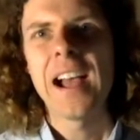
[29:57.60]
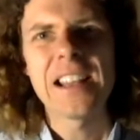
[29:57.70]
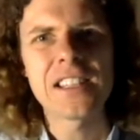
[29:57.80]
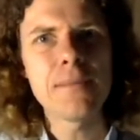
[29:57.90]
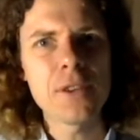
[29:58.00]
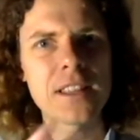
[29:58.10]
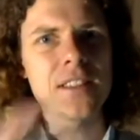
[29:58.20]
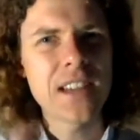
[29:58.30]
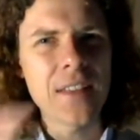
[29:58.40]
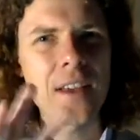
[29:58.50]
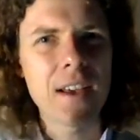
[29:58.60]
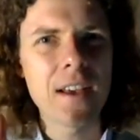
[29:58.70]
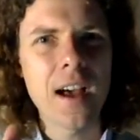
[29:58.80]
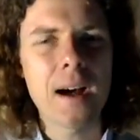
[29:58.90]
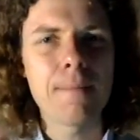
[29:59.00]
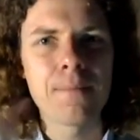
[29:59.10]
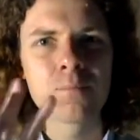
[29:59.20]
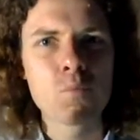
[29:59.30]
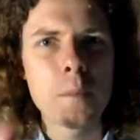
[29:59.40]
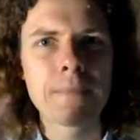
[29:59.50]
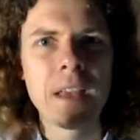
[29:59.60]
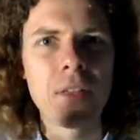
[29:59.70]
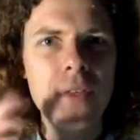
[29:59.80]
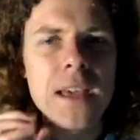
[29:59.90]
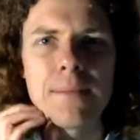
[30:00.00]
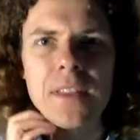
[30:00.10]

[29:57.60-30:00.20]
And similarly, there's another theme